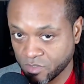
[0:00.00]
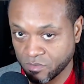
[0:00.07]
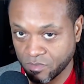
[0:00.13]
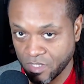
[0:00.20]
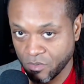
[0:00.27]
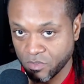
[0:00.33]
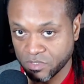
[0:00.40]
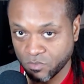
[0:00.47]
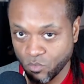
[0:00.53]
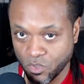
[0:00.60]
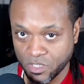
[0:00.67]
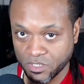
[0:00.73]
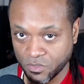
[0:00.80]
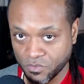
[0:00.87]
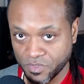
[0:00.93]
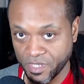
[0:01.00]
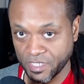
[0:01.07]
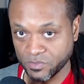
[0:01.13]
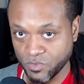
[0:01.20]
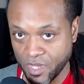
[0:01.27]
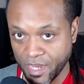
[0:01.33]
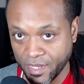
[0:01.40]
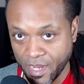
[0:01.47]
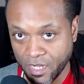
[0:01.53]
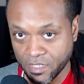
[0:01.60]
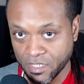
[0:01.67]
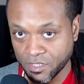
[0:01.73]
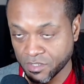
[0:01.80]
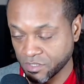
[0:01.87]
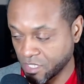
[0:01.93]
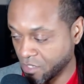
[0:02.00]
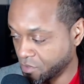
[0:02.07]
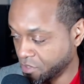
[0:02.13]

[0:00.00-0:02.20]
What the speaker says: there was one or two things where I kind of understand